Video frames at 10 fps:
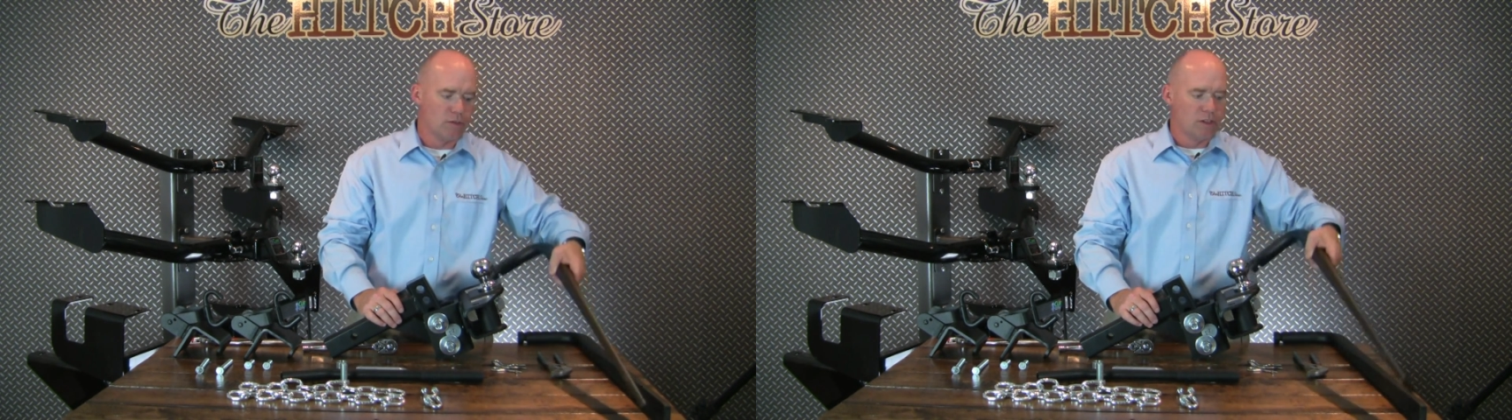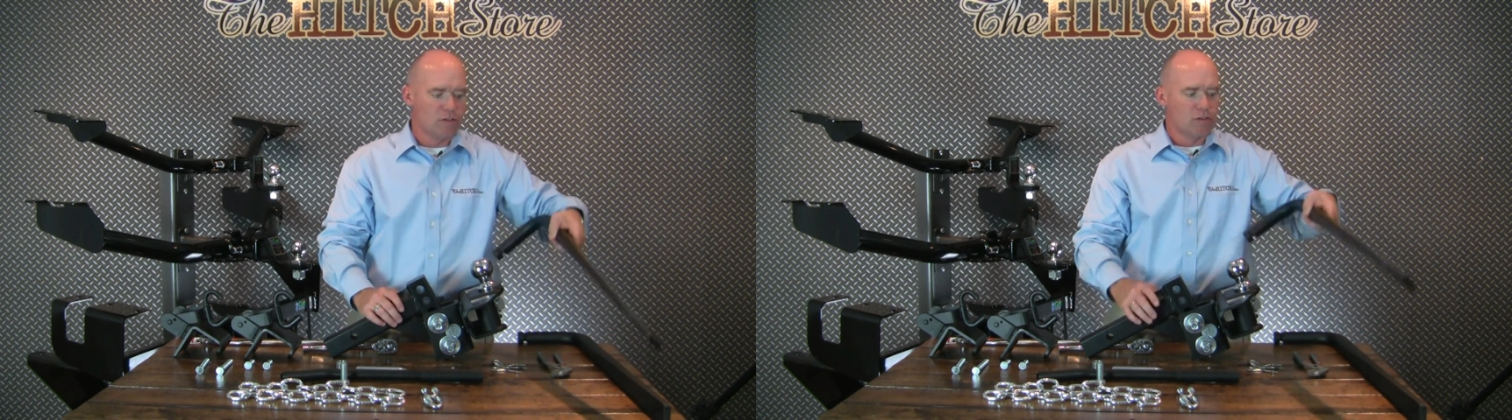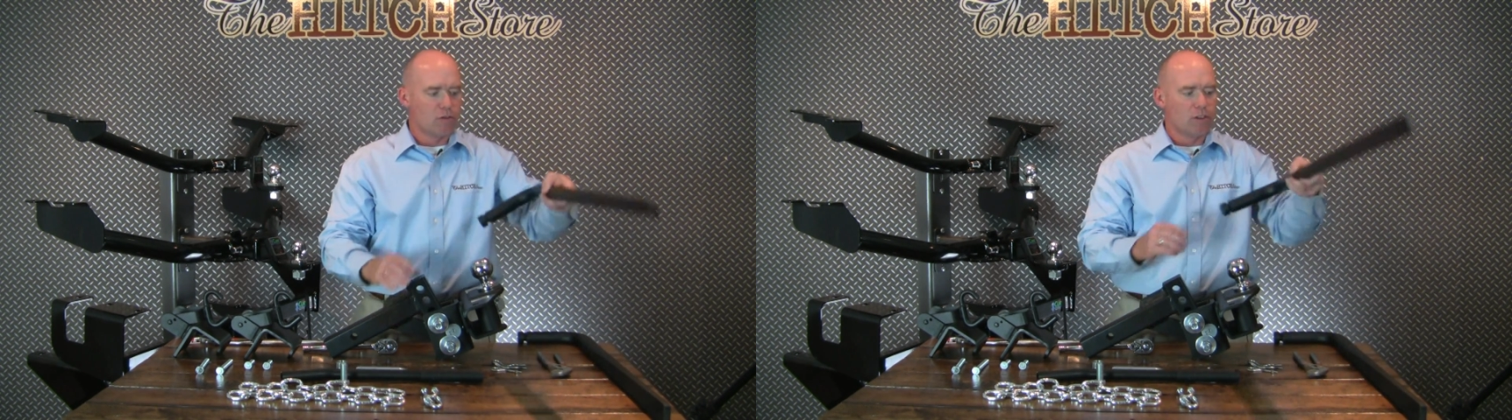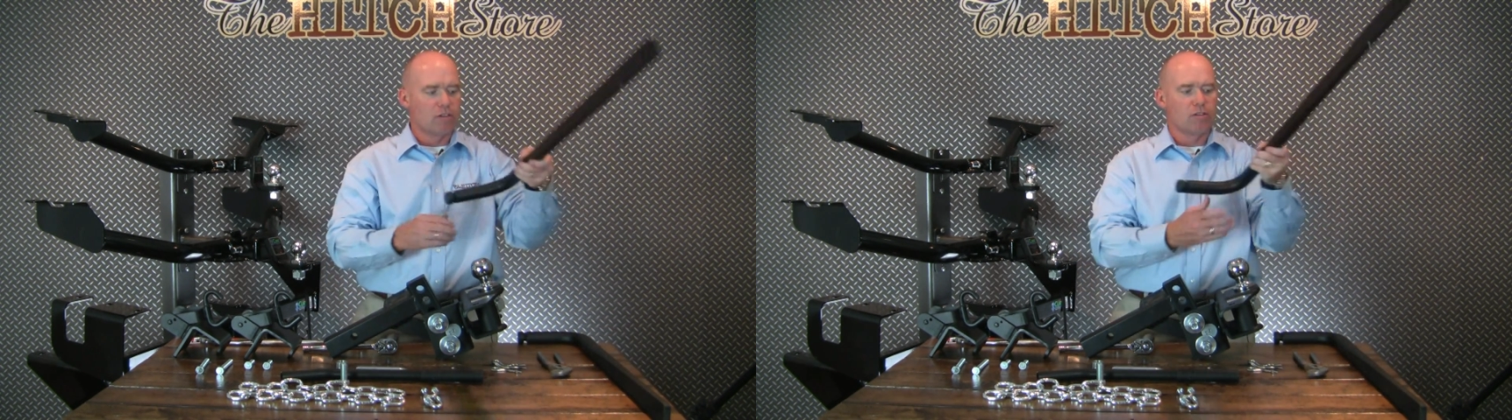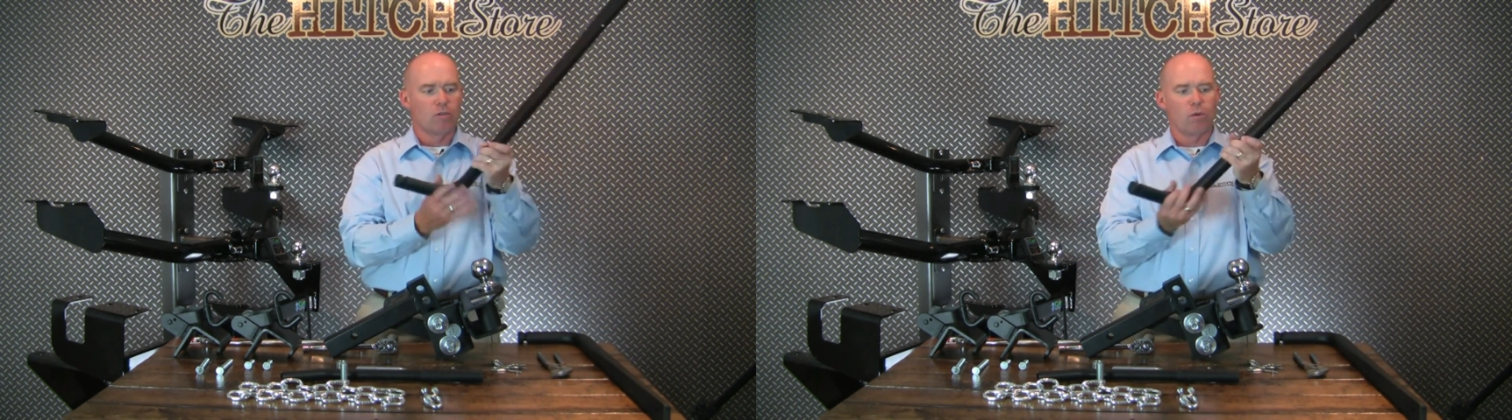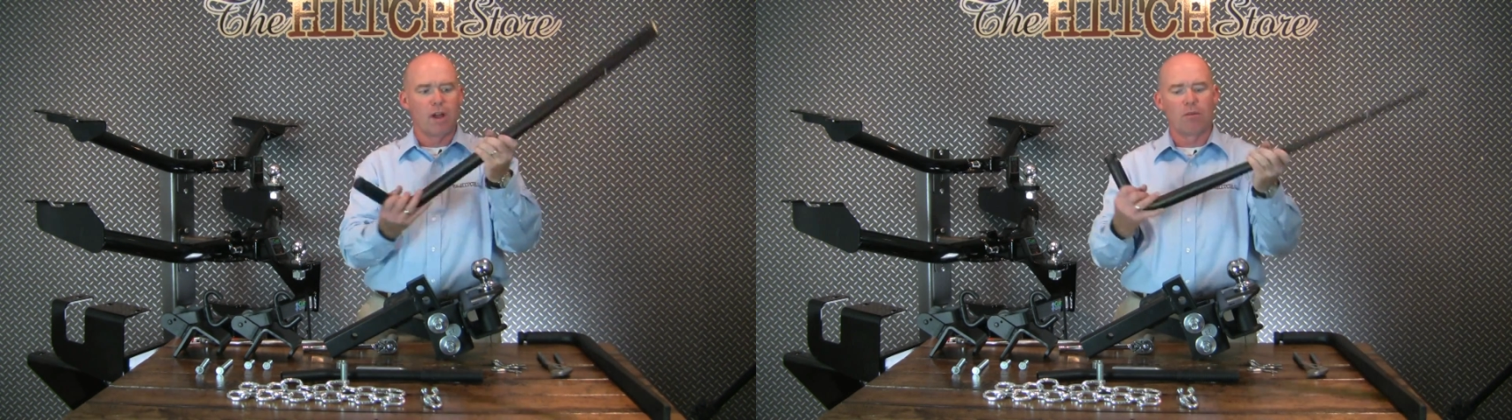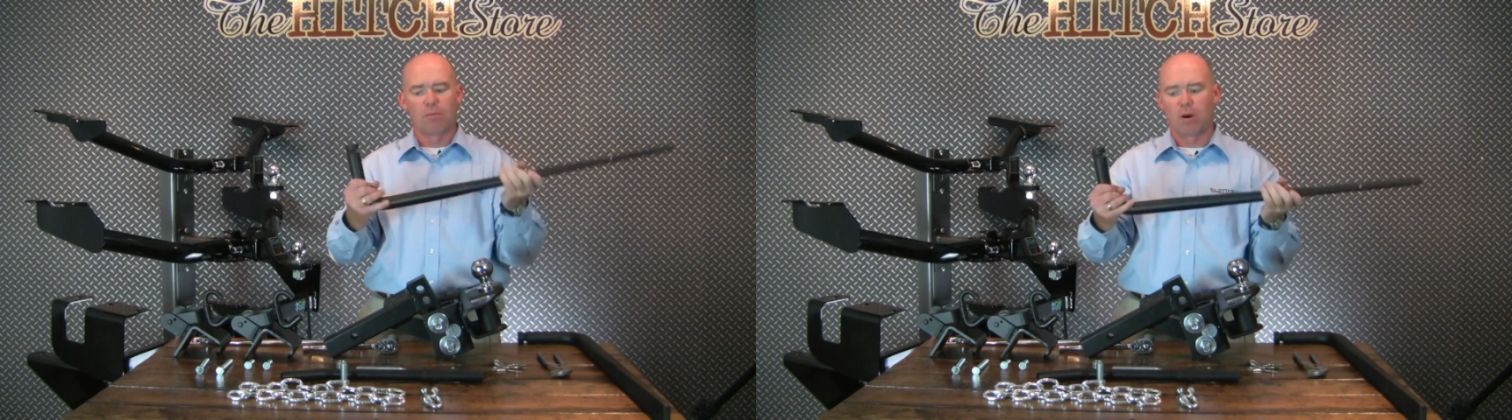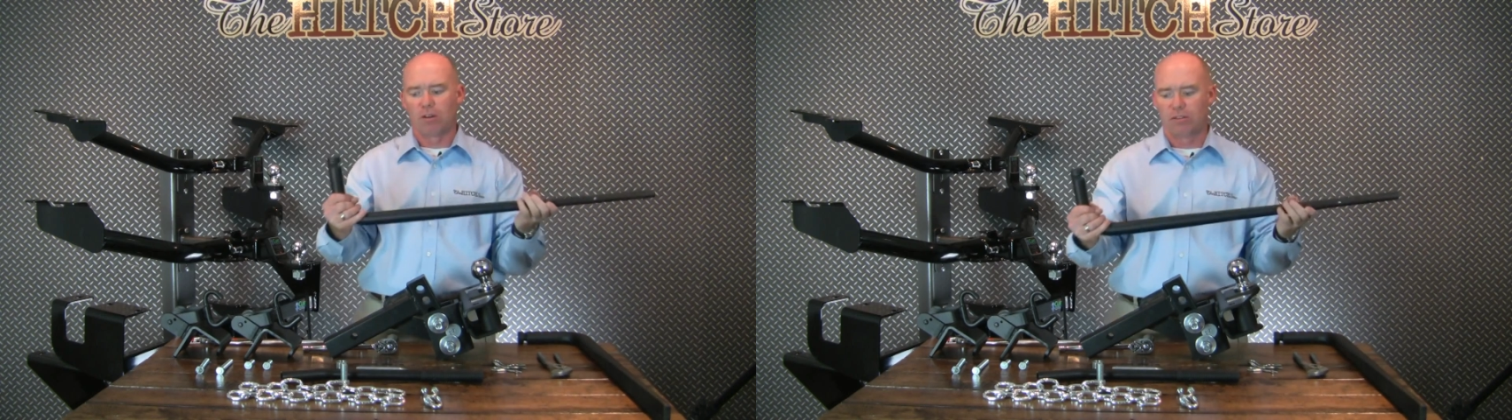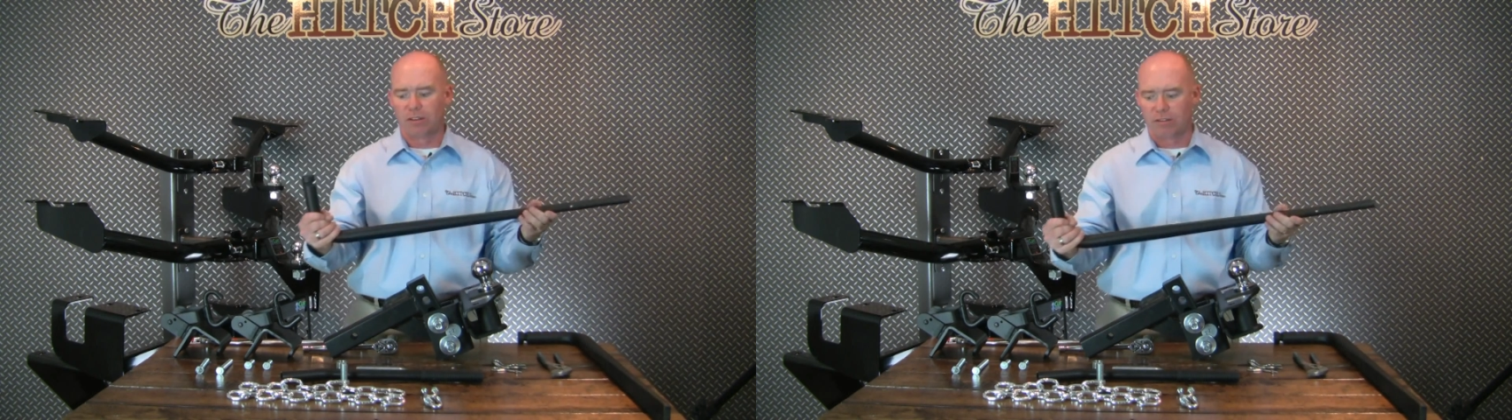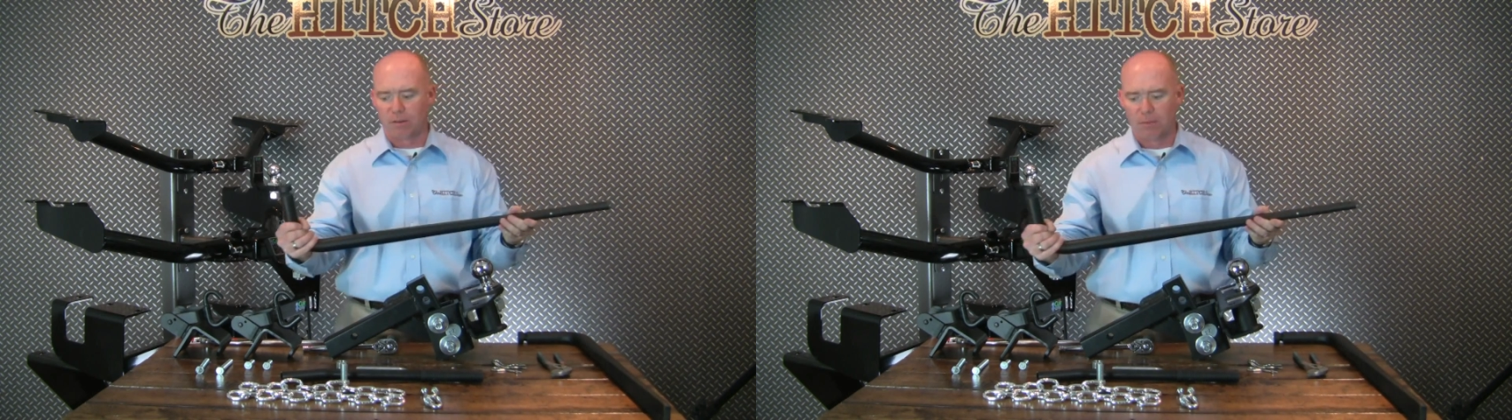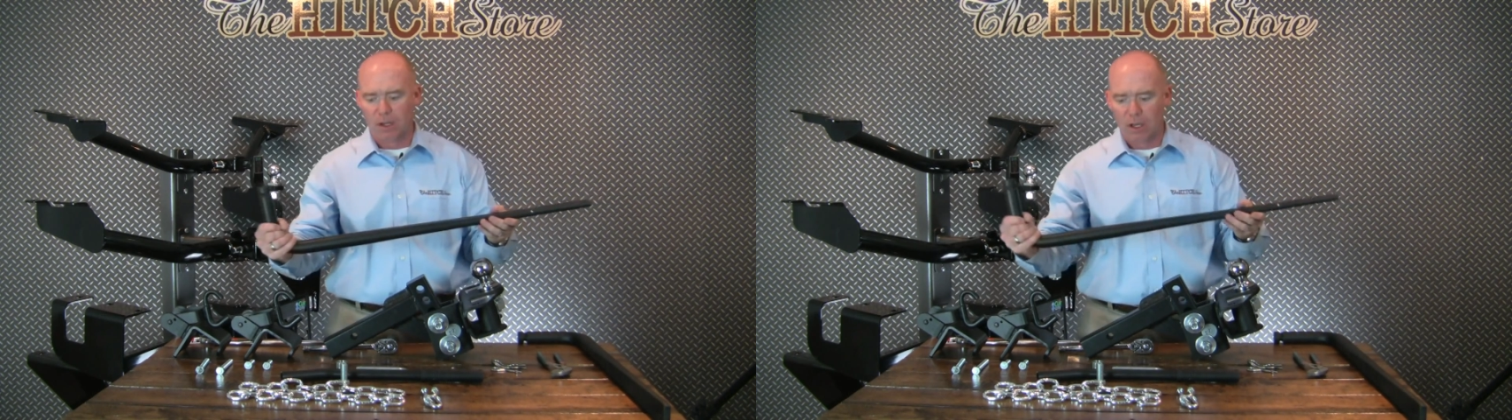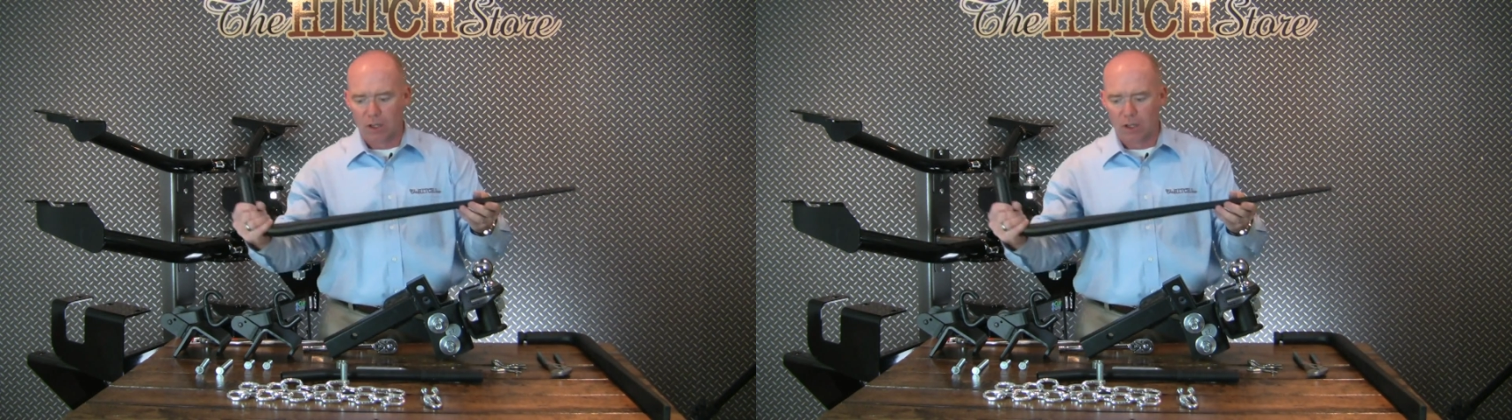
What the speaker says: This is a round bar system,